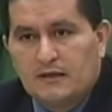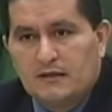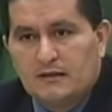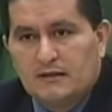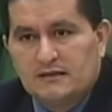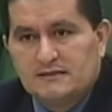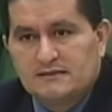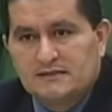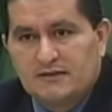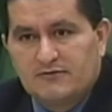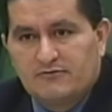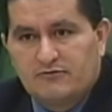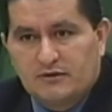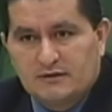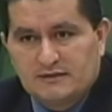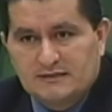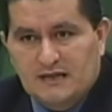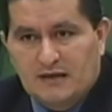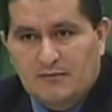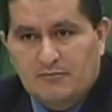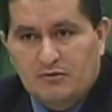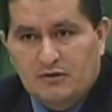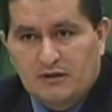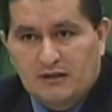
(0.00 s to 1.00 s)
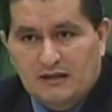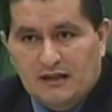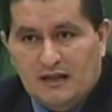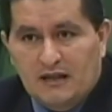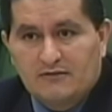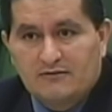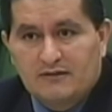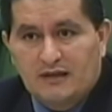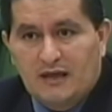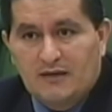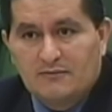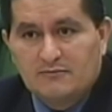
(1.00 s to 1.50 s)
Let's say, for example, a
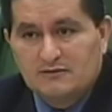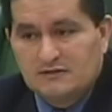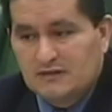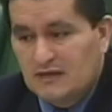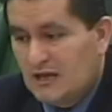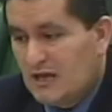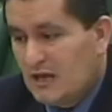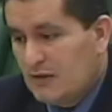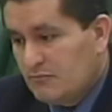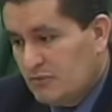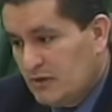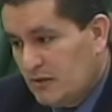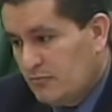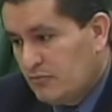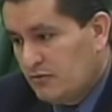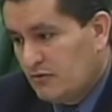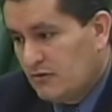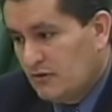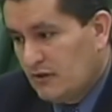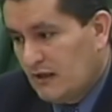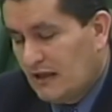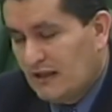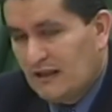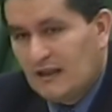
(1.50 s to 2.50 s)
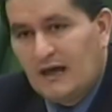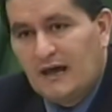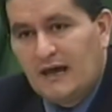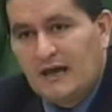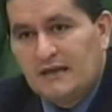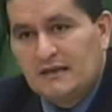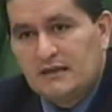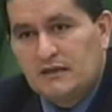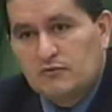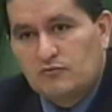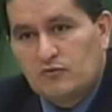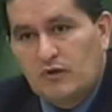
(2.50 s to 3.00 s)
lot of times people
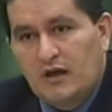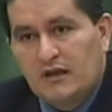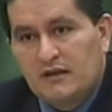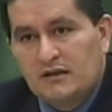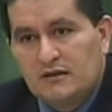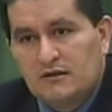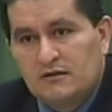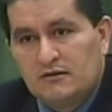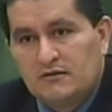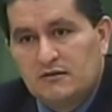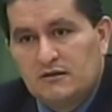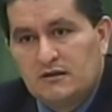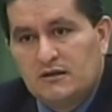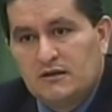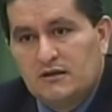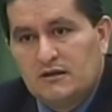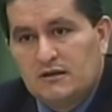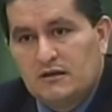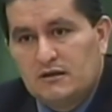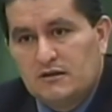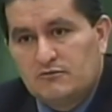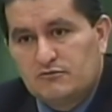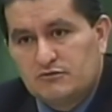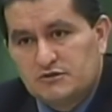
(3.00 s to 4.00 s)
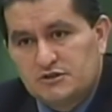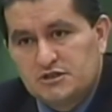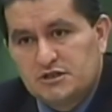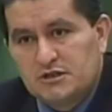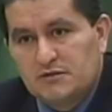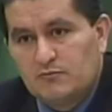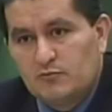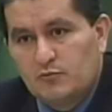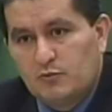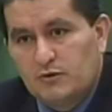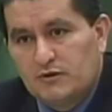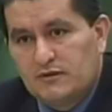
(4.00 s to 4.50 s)
align Iranian
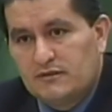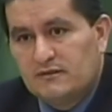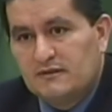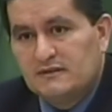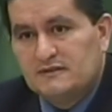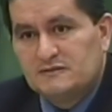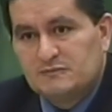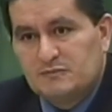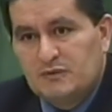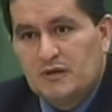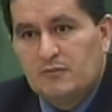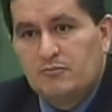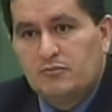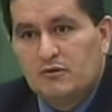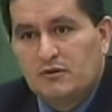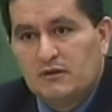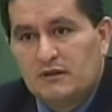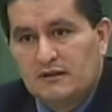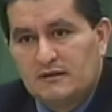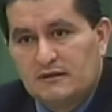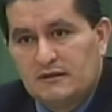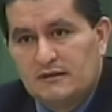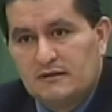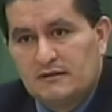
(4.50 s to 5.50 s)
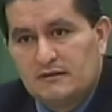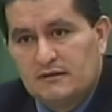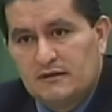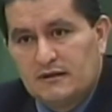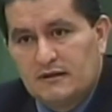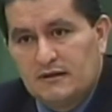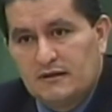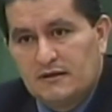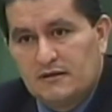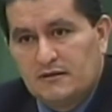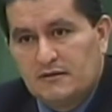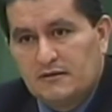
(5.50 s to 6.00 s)
regime with its people, and
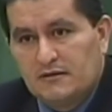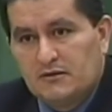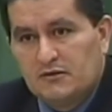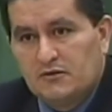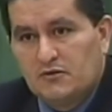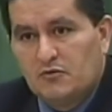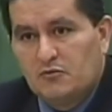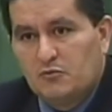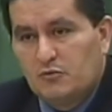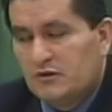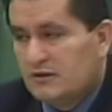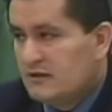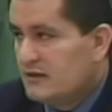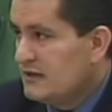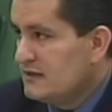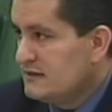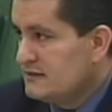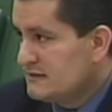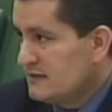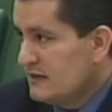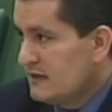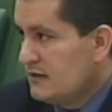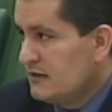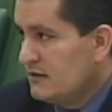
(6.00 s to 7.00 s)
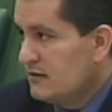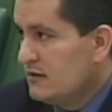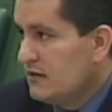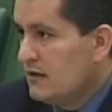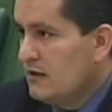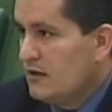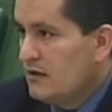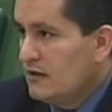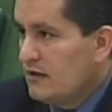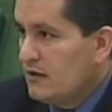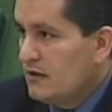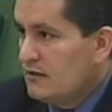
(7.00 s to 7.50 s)
then when they say
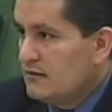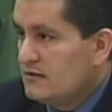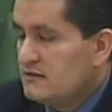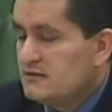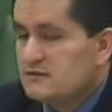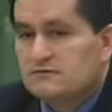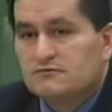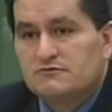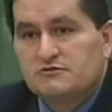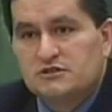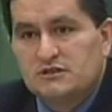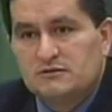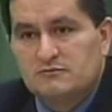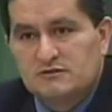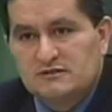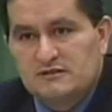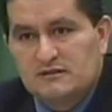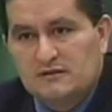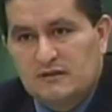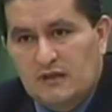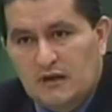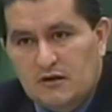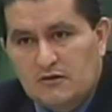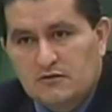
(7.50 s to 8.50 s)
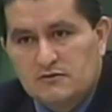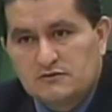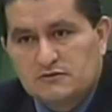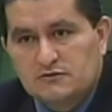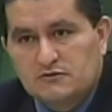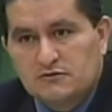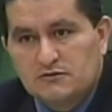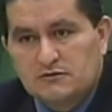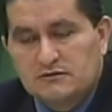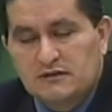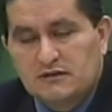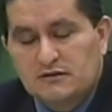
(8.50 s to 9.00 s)
this regime is a
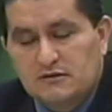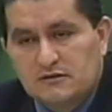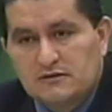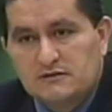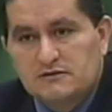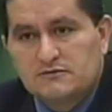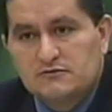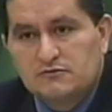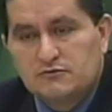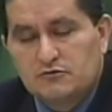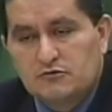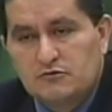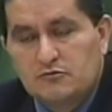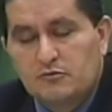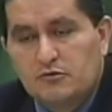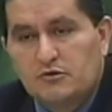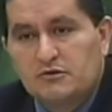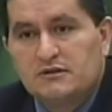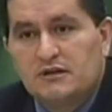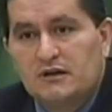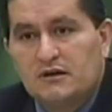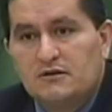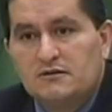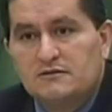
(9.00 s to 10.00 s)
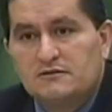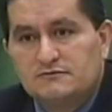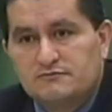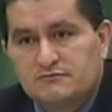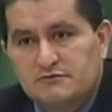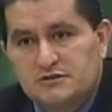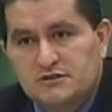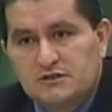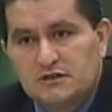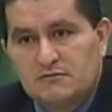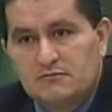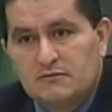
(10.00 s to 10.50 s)
terrorist group or terrorist
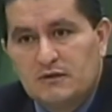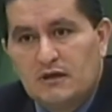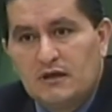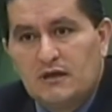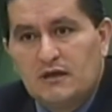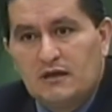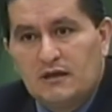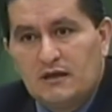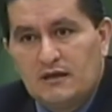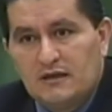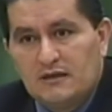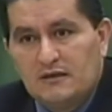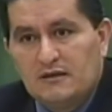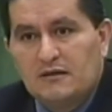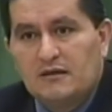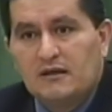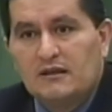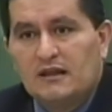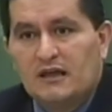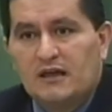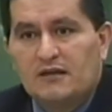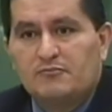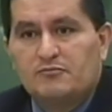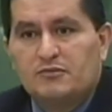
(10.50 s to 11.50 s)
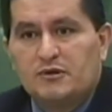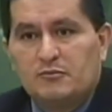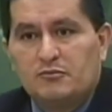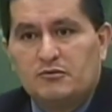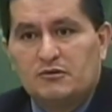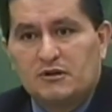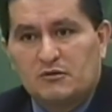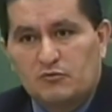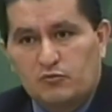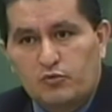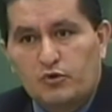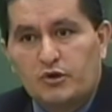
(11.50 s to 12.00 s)
regime, a lot of
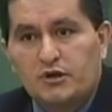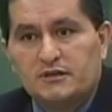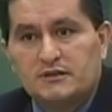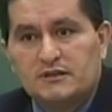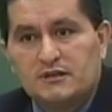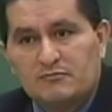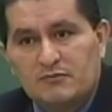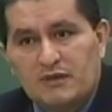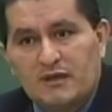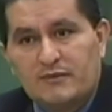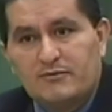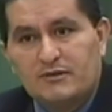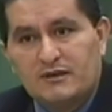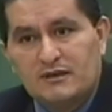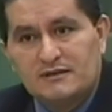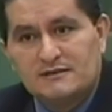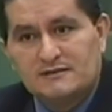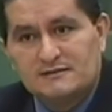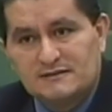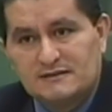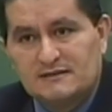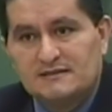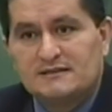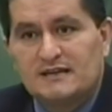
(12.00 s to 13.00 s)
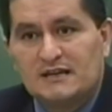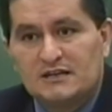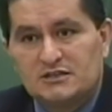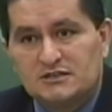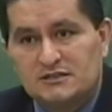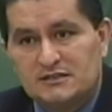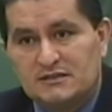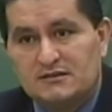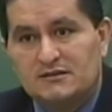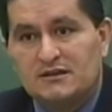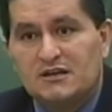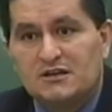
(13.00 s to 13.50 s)
people are worried that maybe it's
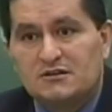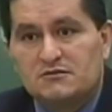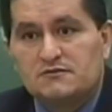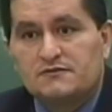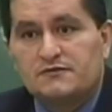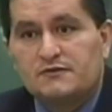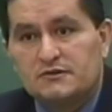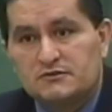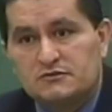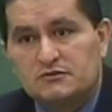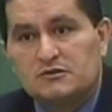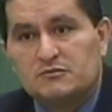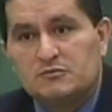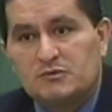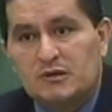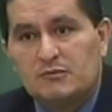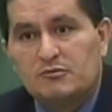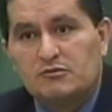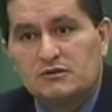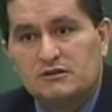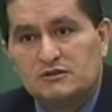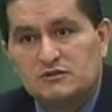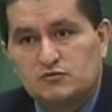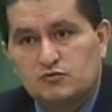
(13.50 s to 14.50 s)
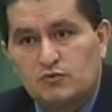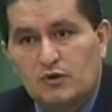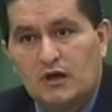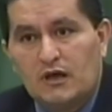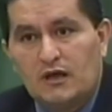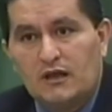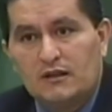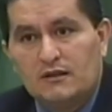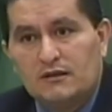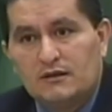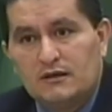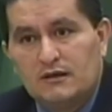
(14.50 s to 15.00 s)
actually referred to the people as
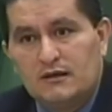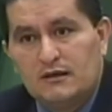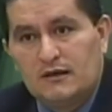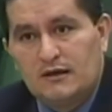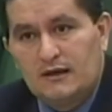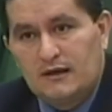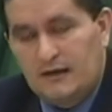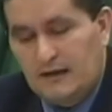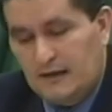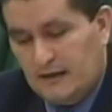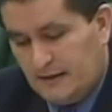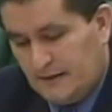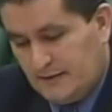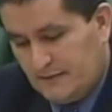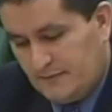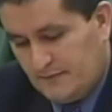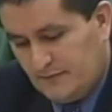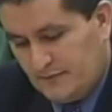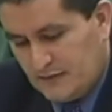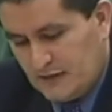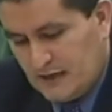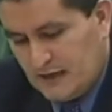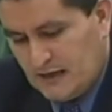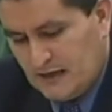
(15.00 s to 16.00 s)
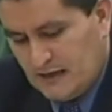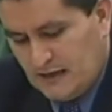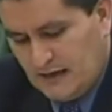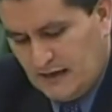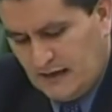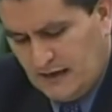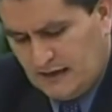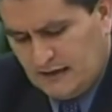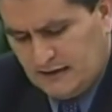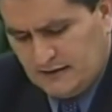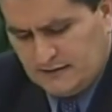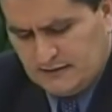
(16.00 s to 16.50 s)
well.
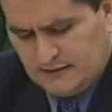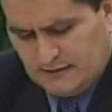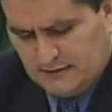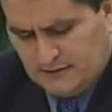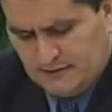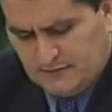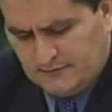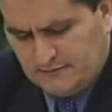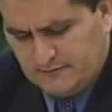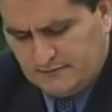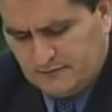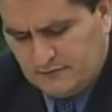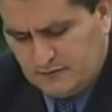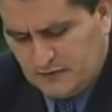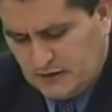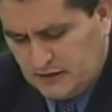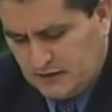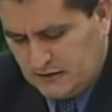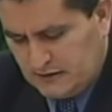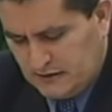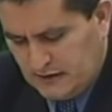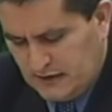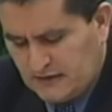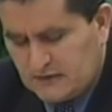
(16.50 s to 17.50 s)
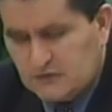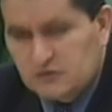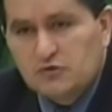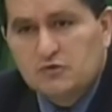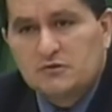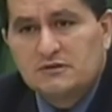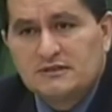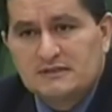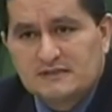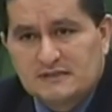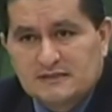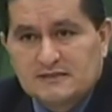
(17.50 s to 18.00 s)
And
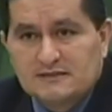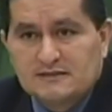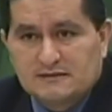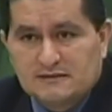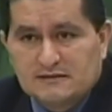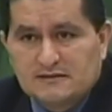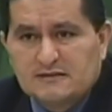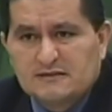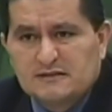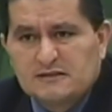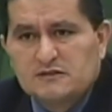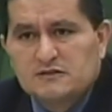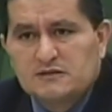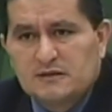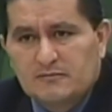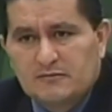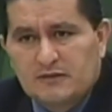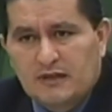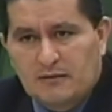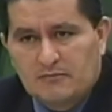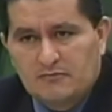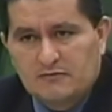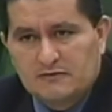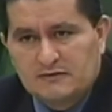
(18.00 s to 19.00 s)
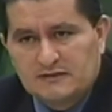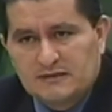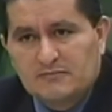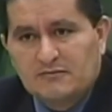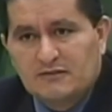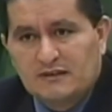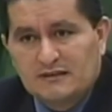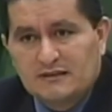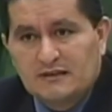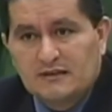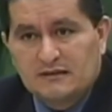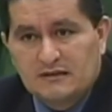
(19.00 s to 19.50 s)
so this is sometimes
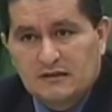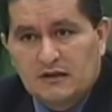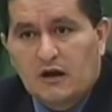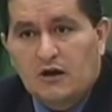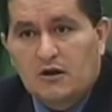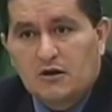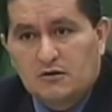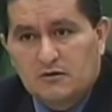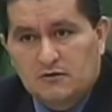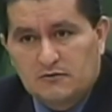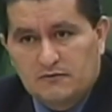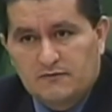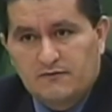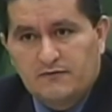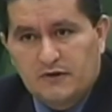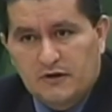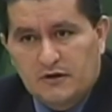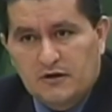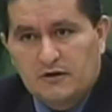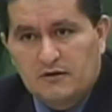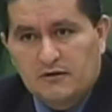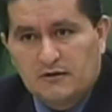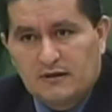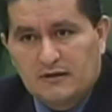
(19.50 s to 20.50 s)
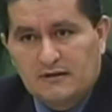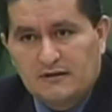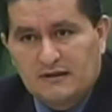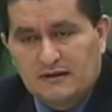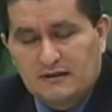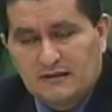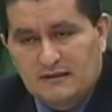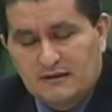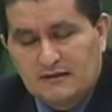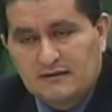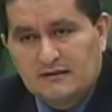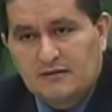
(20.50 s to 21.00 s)
something that they are feared, and
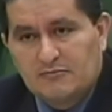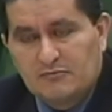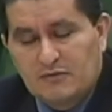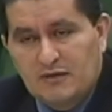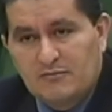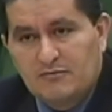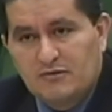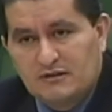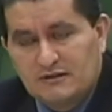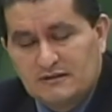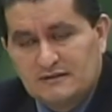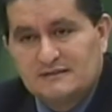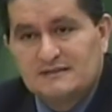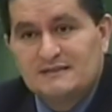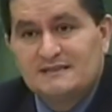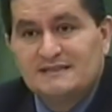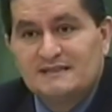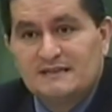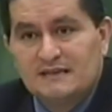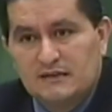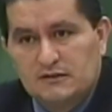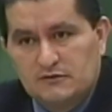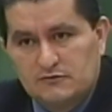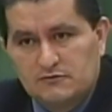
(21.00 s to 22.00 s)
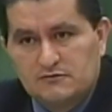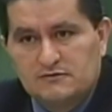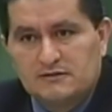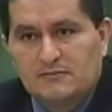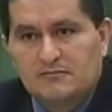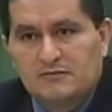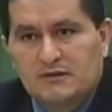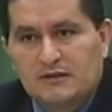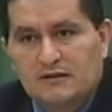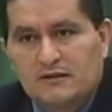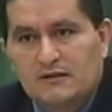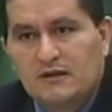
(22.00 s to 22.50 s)
they think that maybe this is leading to
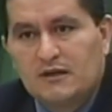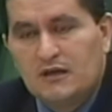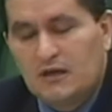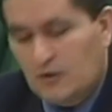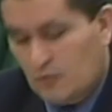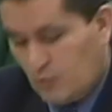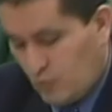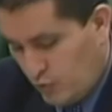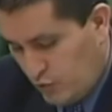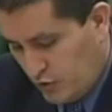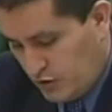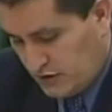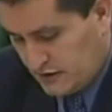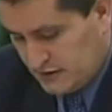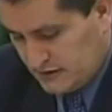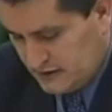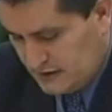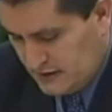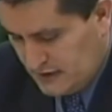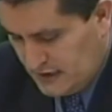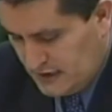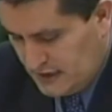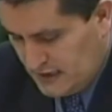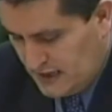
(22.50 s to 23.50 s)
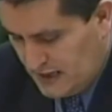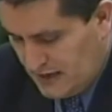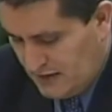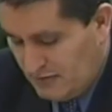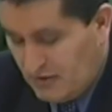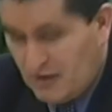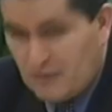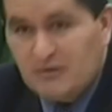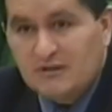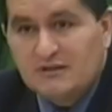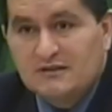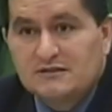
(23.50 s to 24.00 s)
something worse.
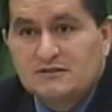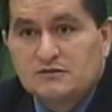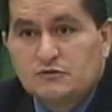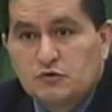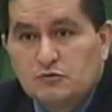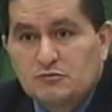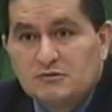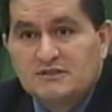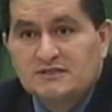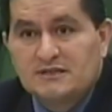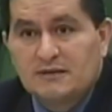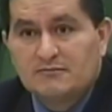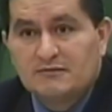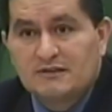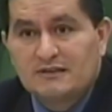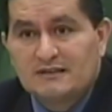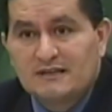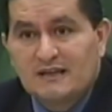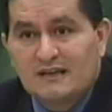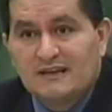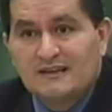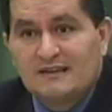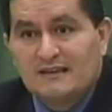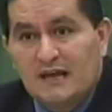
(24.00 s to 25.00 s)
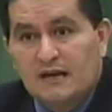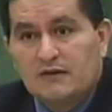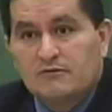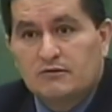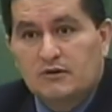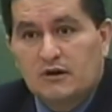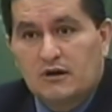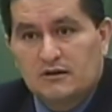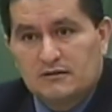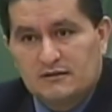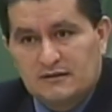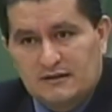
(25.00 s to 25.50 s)
Maybe there could be something done in that
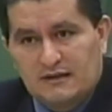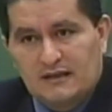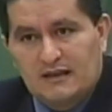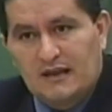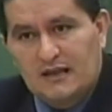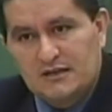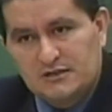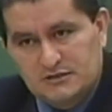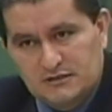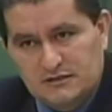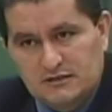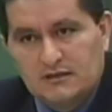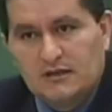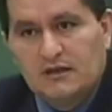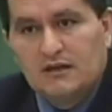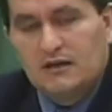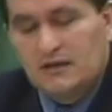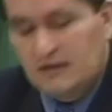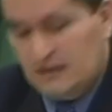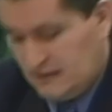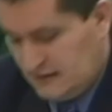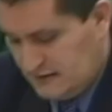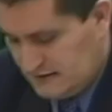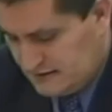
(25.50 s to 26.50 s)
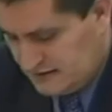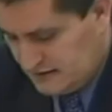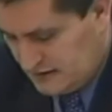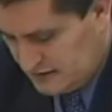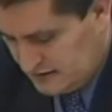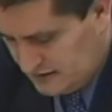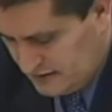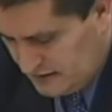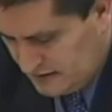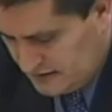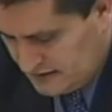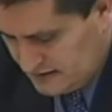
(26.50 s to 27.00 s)
regard that can actually ease
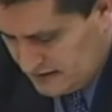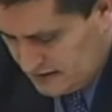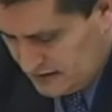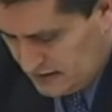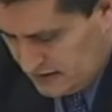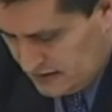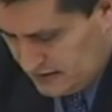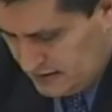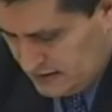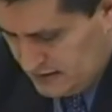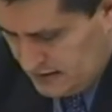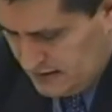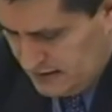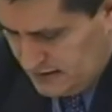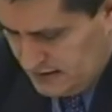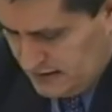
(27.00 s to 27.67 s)
their